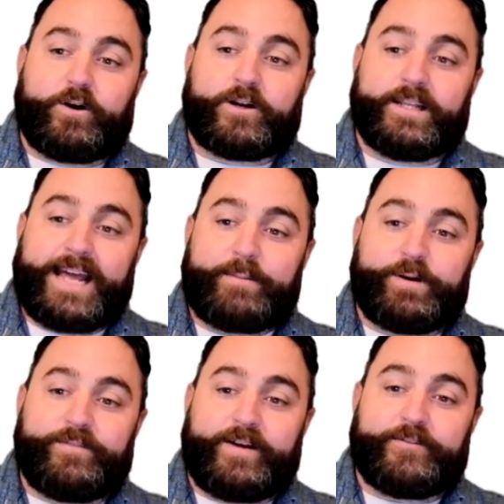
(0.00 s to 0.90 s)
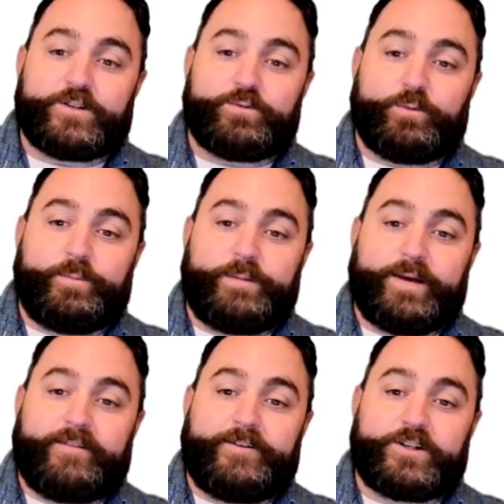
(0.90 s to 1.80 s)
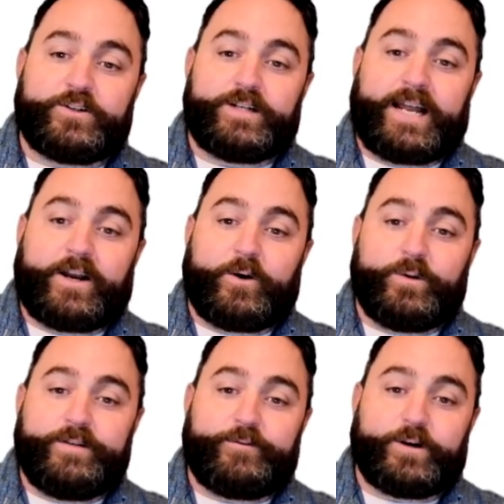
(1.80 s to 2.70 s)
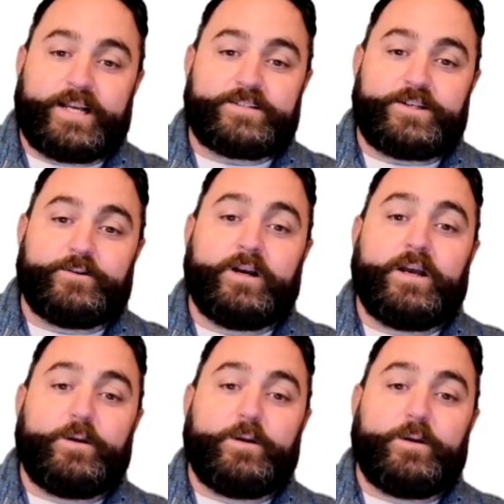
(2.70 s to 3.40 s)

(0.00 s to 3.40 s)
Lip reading: Our collaborative efforts will be beneficial not only for Fortescue,